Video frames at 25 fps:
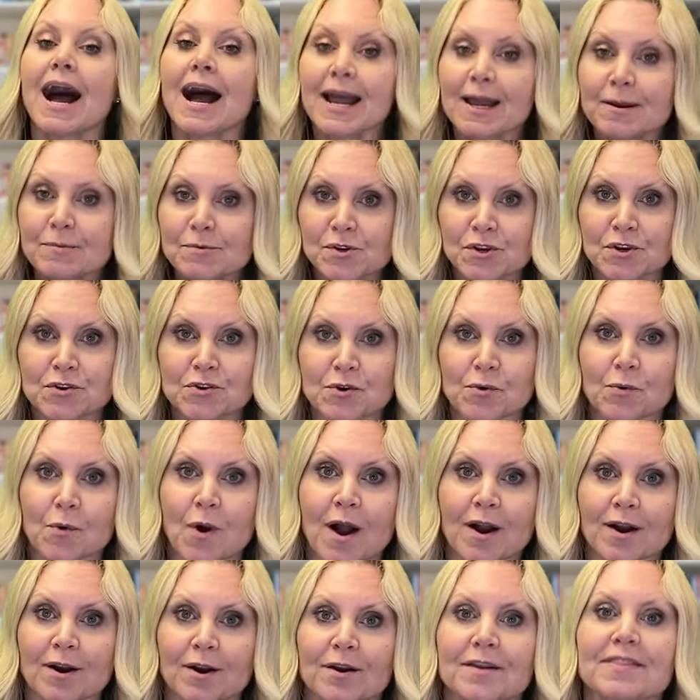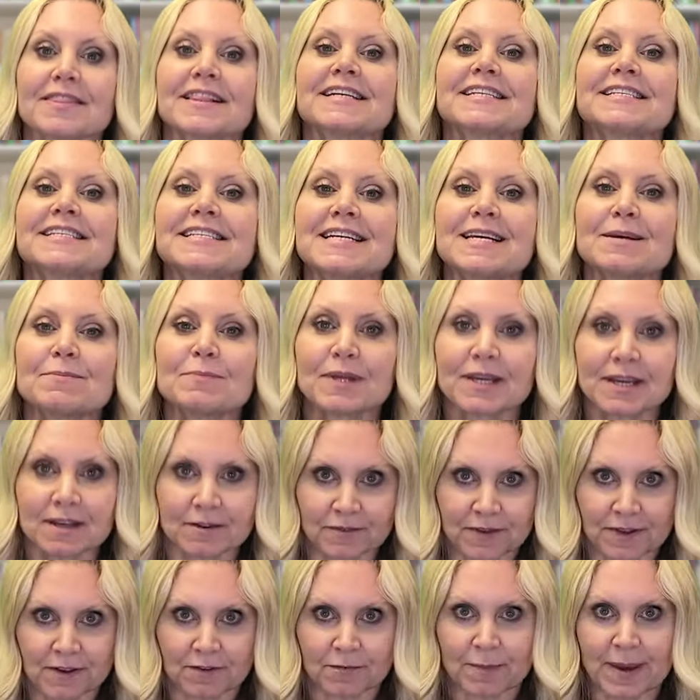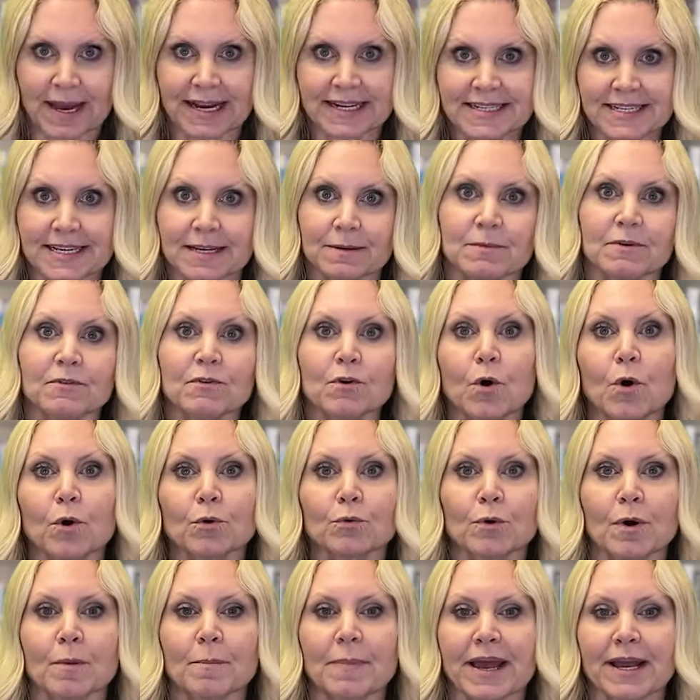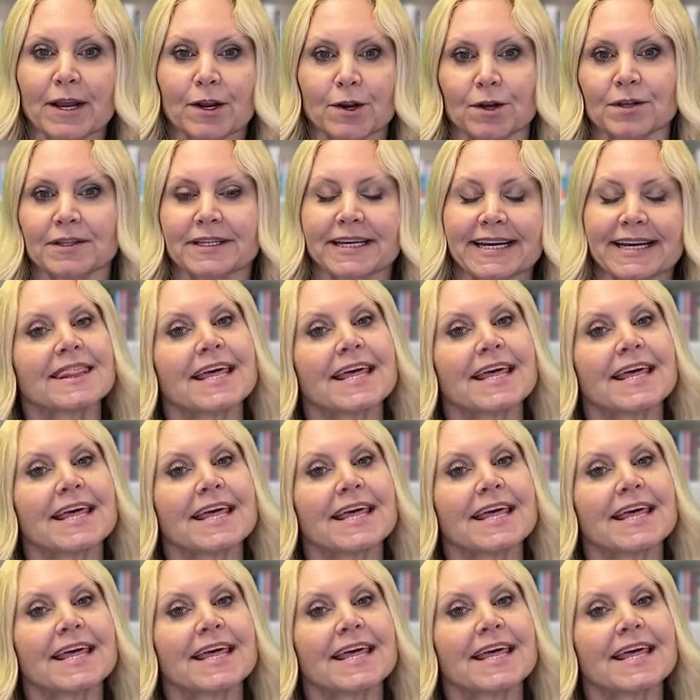I'm Ginger Walker, the team lead of Give Back team of Coldwell Banker Elite.